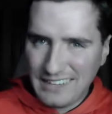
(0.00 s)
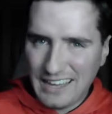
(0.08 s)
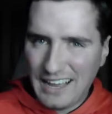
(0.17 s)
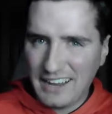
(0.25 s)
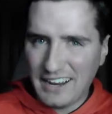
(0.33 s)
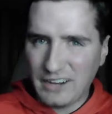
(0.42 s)

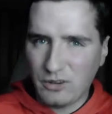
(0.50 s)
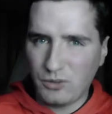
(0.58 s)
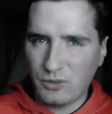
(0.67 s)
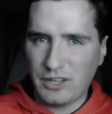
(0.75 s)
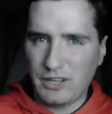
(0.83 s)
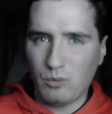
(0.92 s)
I don't
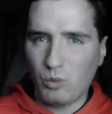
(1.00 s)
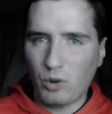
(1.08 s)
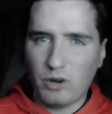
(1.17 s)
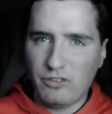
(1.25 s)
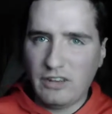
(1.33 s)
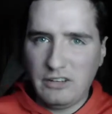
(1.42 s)
think it
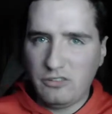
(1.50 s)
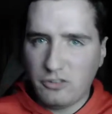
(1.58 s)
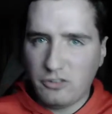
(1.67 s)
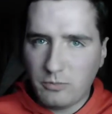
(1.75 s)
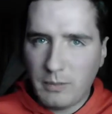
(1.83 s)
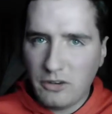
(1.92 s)
warrants any
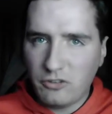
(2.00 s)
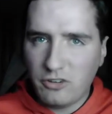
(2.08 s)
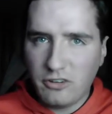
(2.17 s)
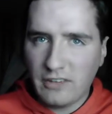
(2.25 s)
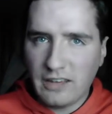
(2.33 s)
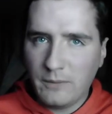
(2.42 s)

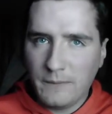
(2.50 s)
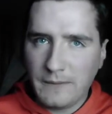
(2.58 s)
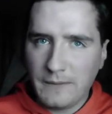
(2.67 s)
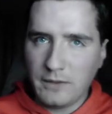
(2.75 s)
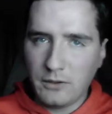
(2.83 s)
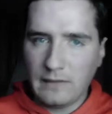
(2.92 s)
suspensions. I don't
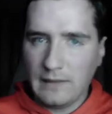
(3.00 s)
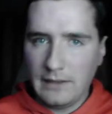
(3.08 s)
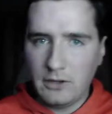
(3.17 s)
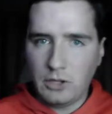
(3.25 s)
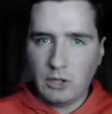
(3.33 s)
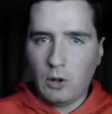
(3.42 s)
think they
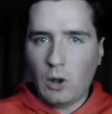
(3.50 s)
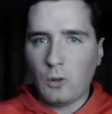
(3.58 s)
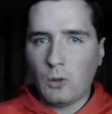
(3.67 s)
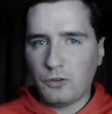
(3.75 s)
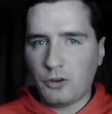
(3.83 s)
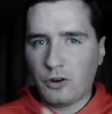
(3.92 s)
should
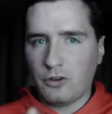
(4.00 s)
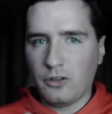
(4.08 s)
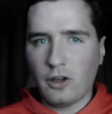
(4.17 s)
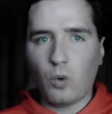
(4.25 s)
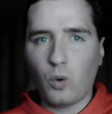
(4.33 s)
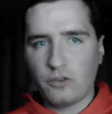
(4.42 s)
alter the
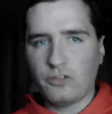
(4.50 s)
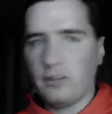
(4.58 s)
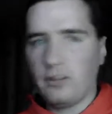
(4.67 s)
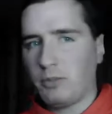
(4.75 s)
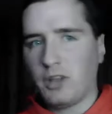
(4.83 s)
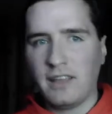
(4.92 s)
course of the
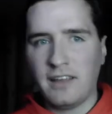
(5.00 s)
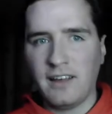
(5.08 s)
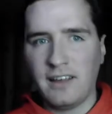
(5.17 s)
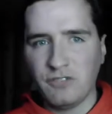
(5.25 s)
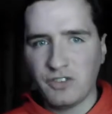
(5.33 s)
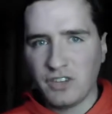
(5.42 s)

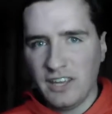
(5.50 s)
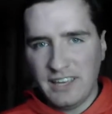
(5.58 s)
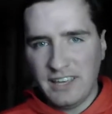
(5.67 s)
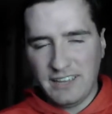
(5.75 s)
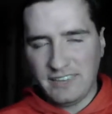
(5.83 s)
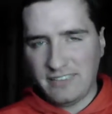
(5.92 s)
playoffs
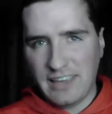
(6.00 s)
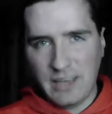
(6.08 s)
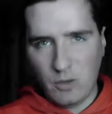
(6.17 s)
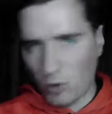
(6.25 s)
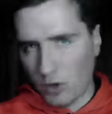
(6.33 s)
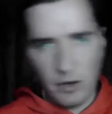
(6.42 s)
and say,
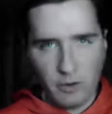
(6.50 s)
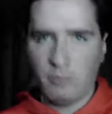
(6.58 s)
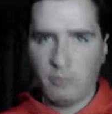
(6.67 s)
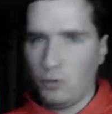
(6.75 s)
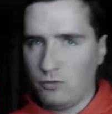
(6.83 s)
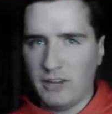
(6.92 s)
we're going to
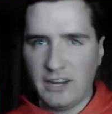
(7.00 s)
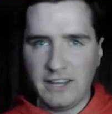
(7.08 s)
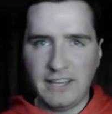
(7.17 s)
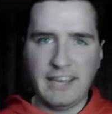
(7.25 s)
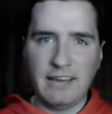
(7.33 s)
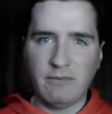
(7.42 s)
remove Denny
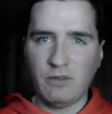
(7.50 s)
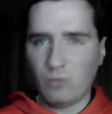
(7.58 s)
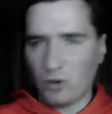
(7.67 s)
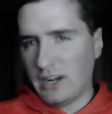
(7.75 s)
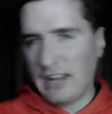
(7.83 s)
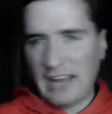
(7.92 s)
Hamlin, we're
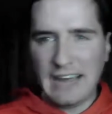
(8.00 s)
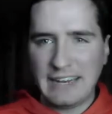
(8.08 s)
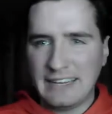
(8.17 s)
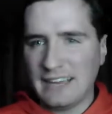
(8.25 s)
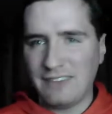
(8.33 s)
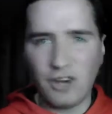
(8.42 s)
going to add
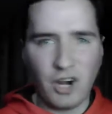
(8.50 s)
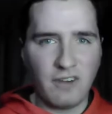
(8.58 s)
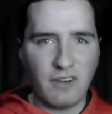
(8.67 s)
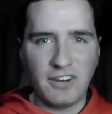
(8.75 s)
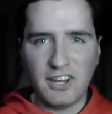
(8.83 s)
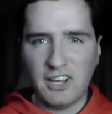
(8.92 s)
Kevin
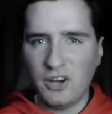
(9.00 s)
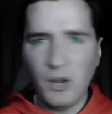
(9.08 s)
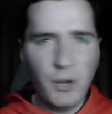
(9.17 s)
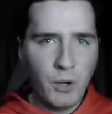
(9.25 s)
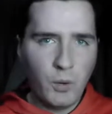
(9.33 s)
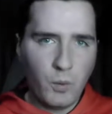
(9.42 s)
Harvick in,
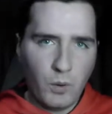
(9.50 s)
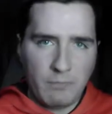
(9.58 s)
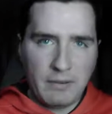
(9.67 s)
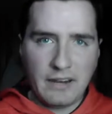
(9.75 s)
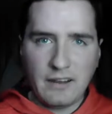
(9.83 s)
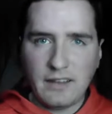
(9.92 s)
or
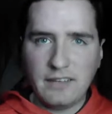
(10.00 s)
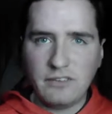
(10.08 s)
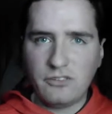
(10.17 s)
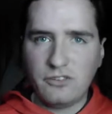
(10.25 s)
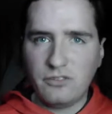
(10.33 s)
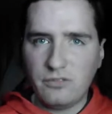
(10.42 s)

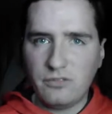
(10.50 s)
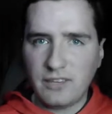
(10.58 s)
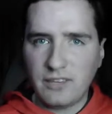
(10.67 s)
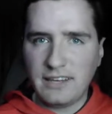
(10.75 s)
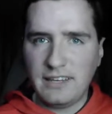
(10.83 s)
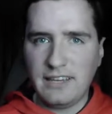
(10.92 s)
penalize
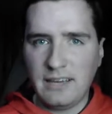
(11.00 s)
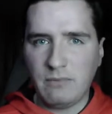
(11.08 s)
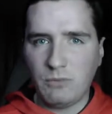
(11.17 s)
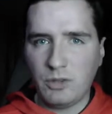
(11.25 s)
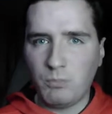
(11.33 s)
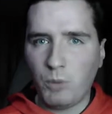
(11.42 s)
Denny
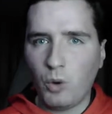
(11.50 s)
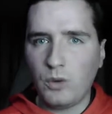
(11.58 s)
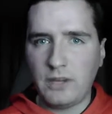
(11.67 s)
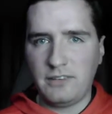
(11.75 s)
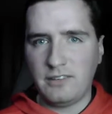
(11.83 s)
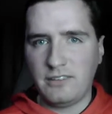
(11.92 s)
Hamlin
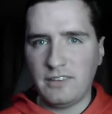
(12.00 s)
points.